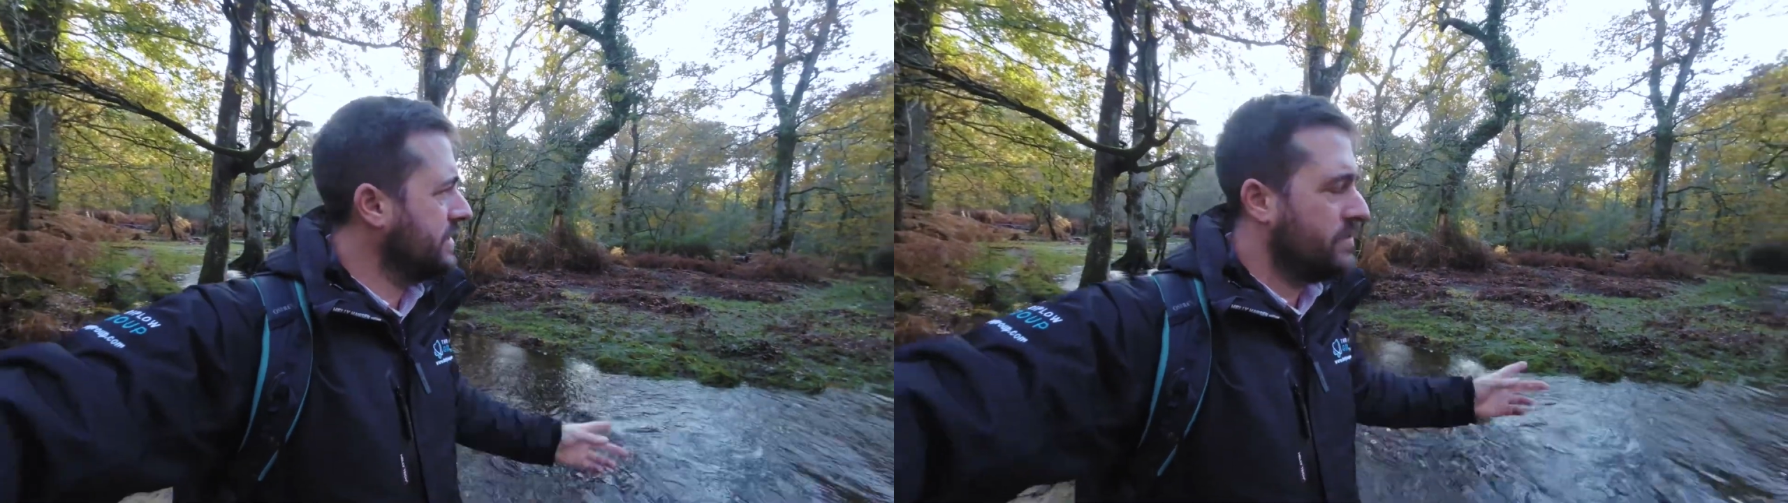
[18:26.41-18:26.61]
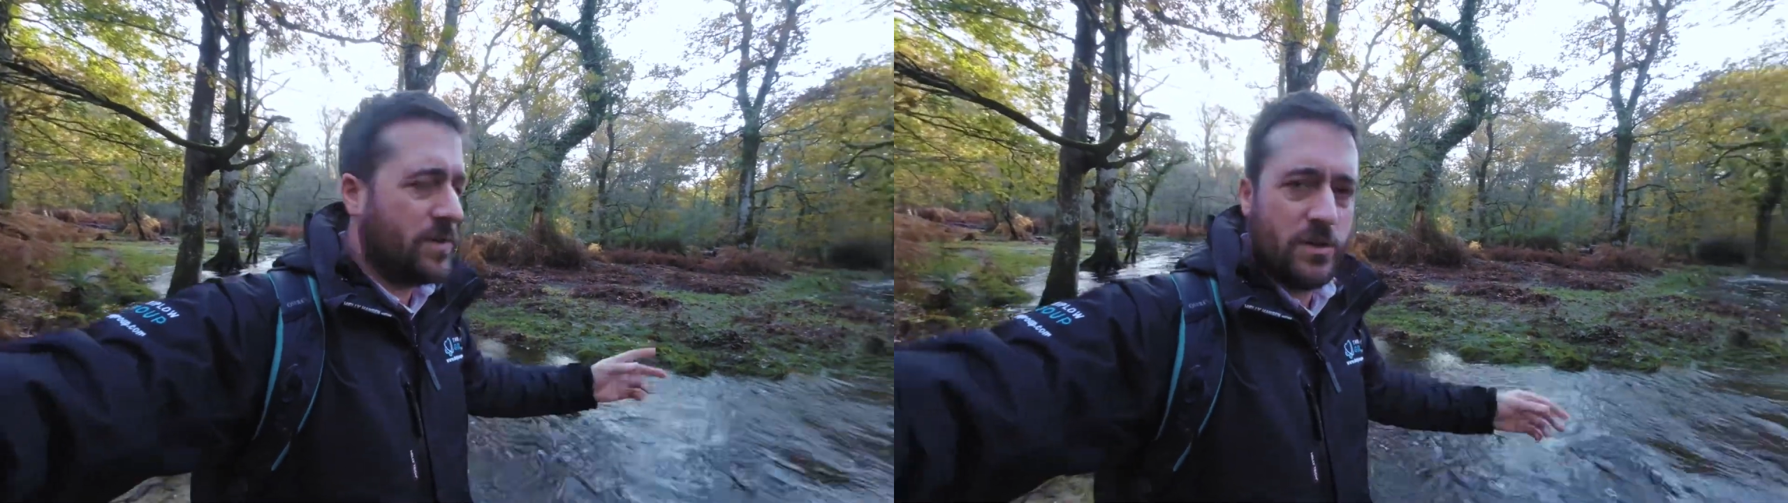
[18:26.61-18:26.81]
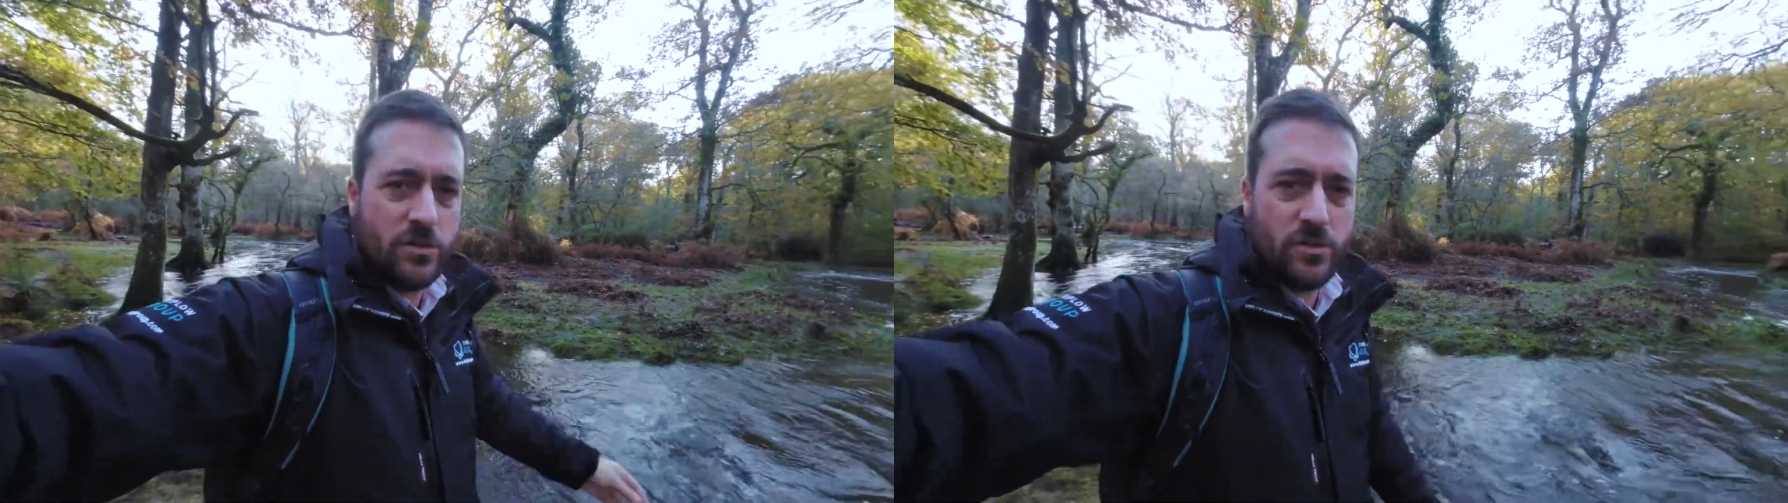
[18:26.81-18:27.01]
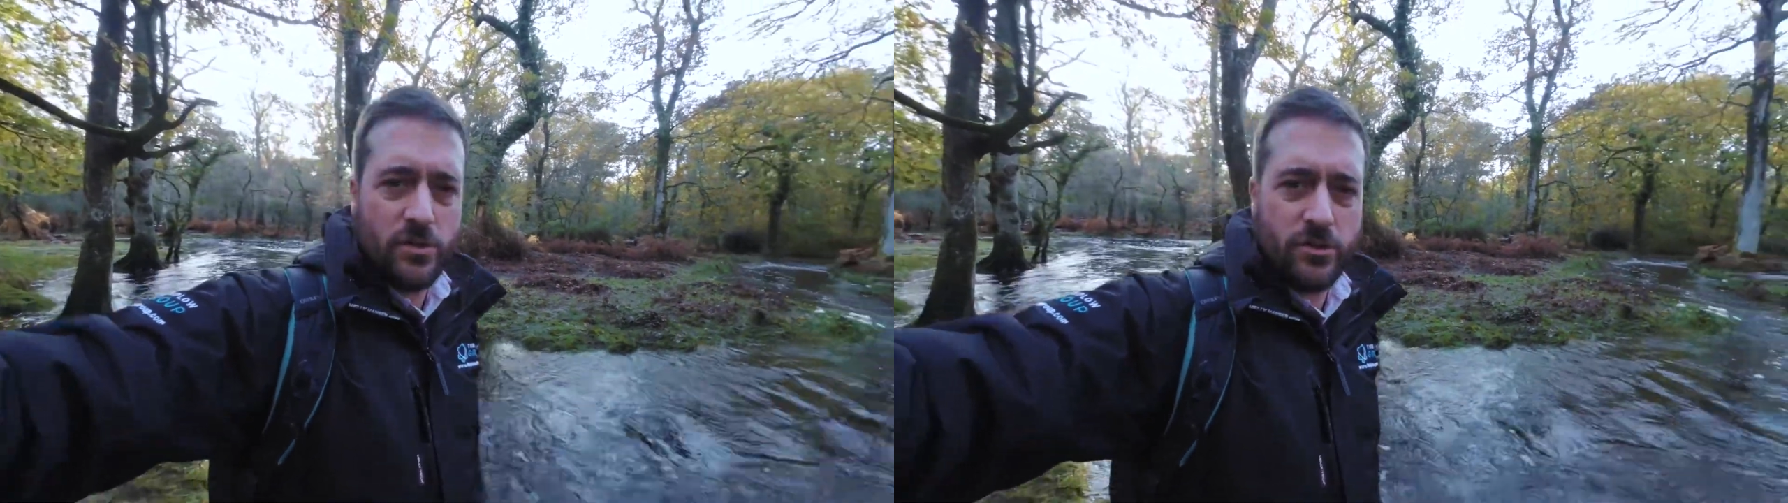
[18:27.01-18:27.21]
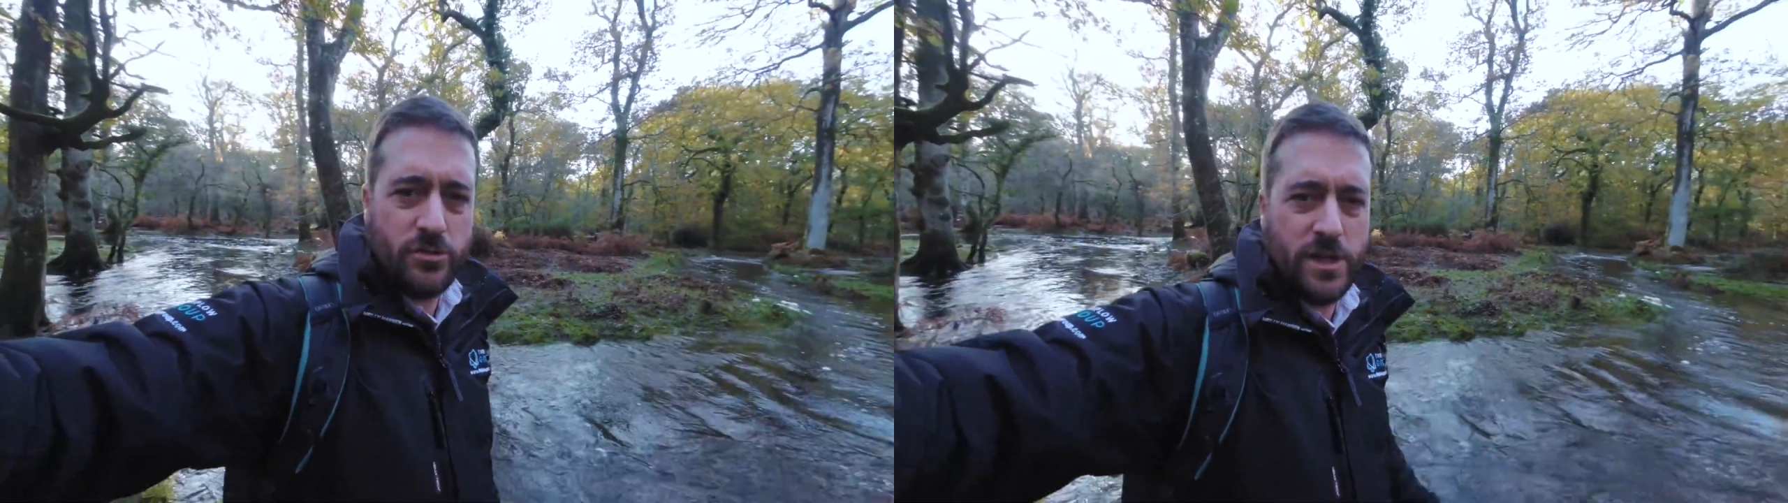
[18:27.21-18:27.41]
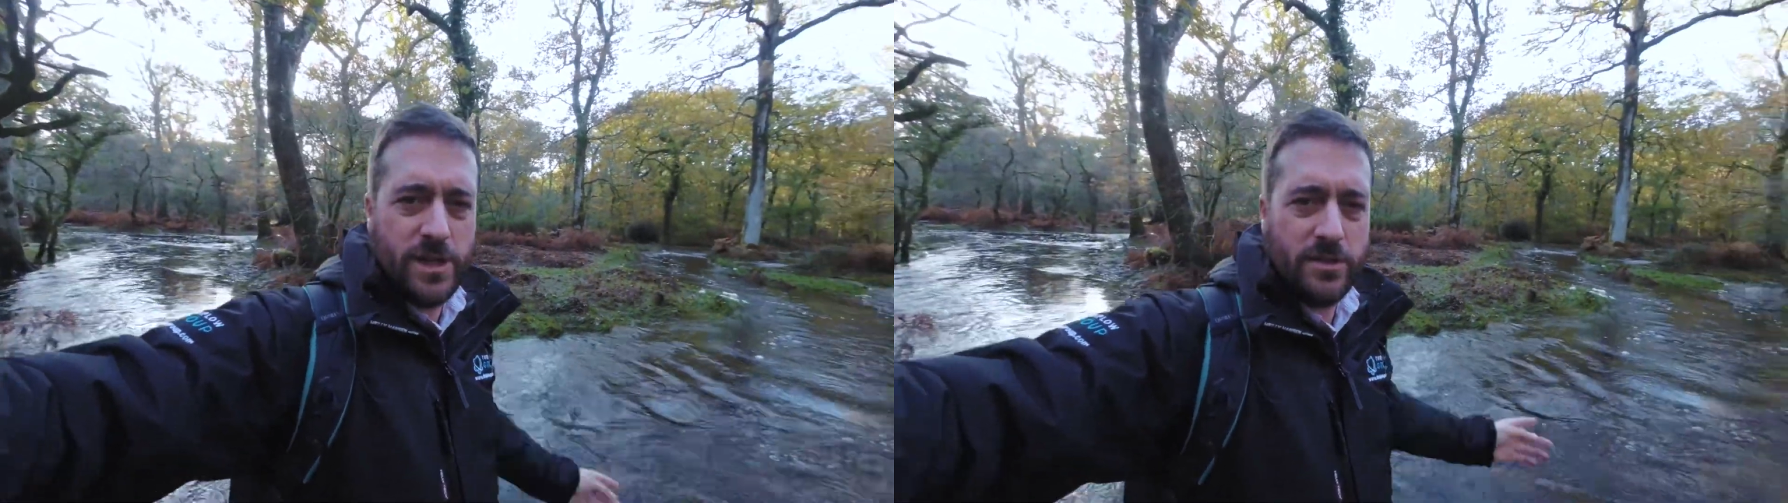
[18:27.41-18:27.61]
focused on the tree.